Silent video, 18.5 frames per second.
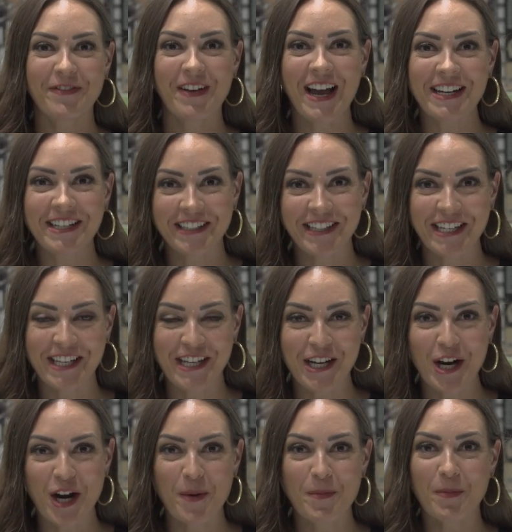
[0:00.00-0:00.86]
finally
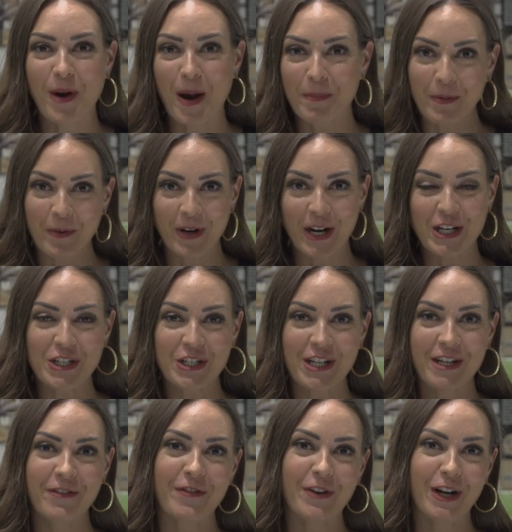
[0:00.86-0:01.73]
here.
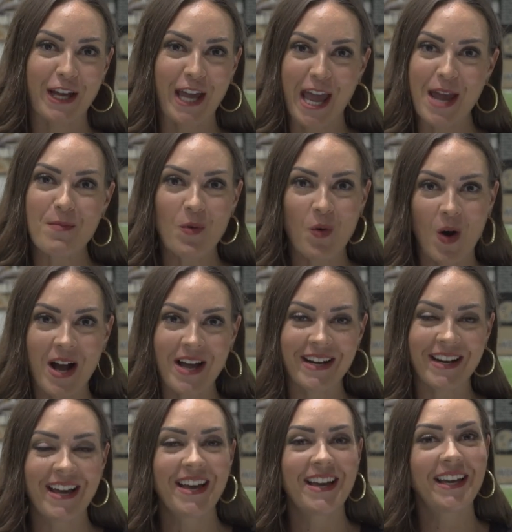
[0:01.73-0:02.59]
Preparation for game
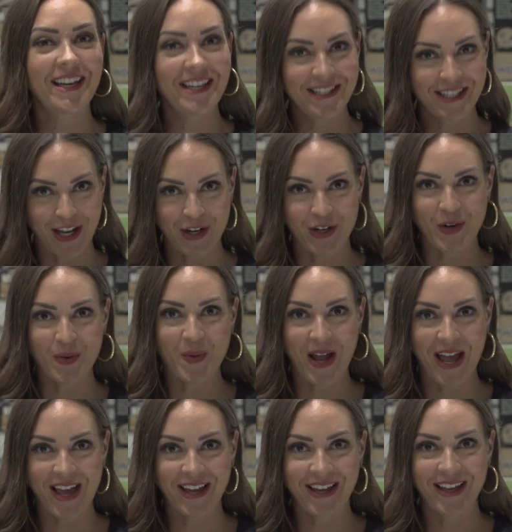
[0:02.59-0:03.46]
one is
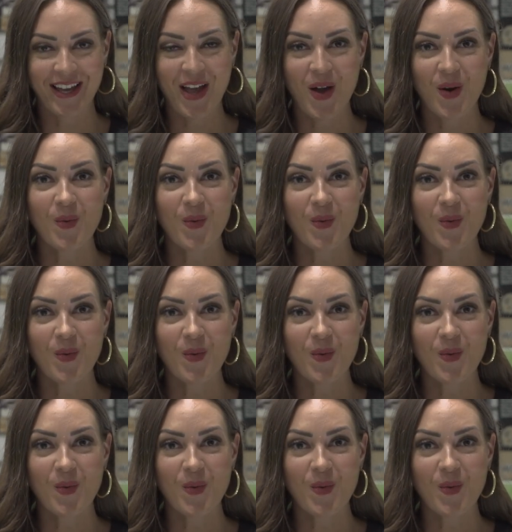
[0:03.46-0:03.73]
underway.